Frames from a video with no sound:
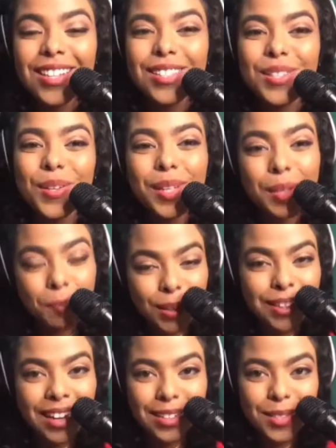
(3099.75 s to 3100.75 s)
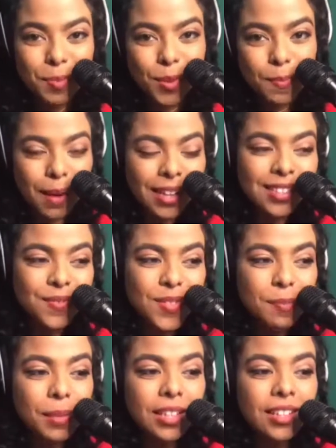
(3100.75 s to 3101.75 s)
so he could put that into perspective
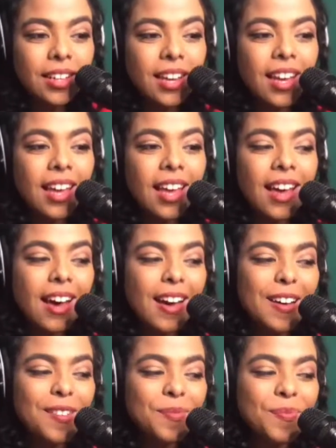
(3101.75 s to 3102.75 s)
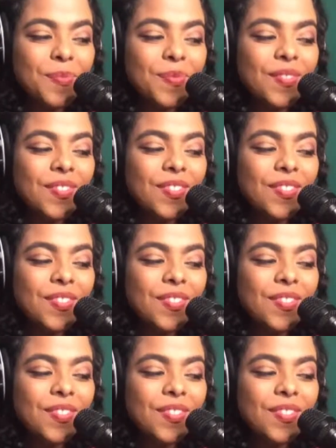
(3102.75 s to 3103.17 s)
to me, um,